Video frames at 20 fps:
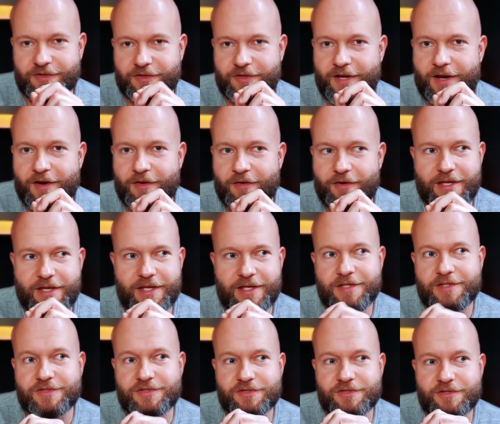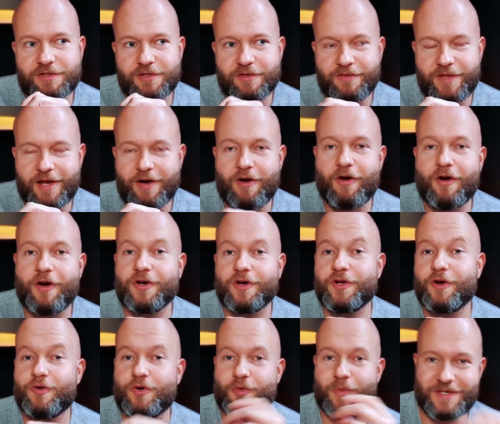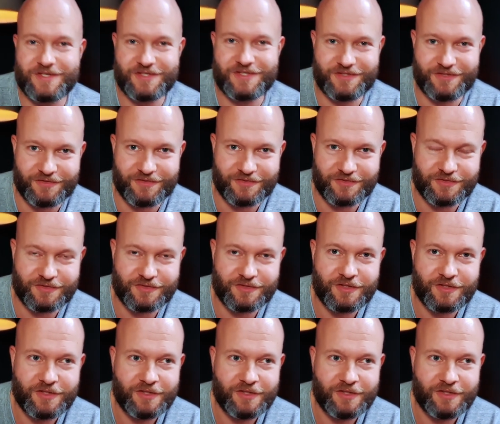There are no questions